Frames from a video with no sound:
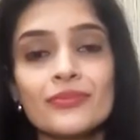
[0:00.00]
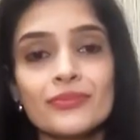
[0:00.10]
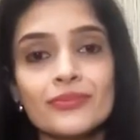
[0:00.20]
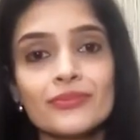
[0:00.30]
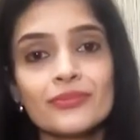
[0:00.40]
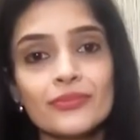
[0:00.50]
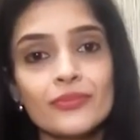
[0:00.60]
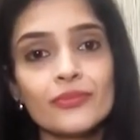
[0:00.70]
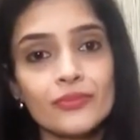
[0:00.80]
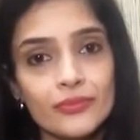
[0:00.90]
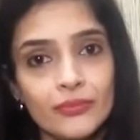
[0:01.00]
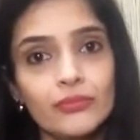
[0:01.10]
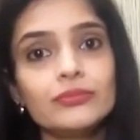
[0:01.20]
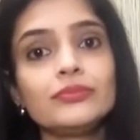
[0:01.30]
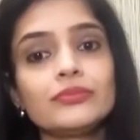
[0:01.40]

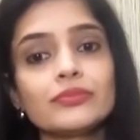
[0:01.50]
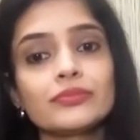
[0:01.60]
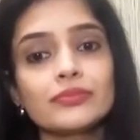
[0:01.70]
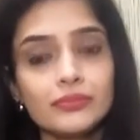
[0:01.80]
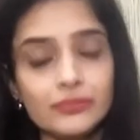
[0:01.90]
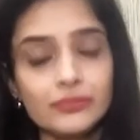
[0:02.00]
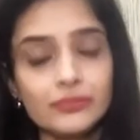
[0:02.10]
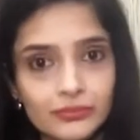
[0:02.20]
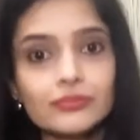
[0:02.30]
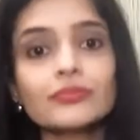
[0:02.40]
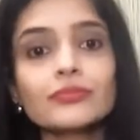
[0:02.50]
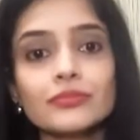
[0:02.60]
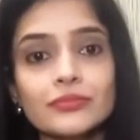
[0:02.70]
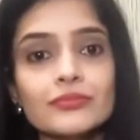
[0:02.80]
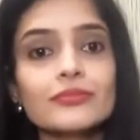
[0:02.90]

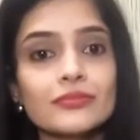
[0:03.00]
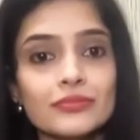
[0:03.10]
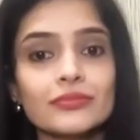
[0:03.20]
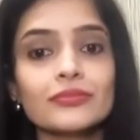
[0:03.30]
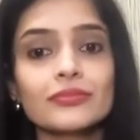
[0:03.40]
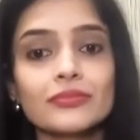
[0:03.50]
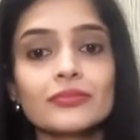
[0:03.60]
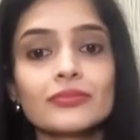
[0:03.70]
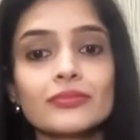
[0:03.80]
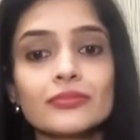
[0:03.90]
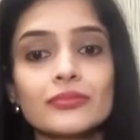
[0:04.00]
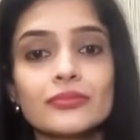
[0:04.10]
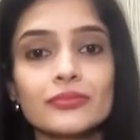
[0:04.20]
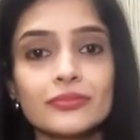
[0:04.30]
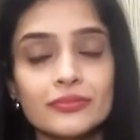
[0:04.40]
(not speaking)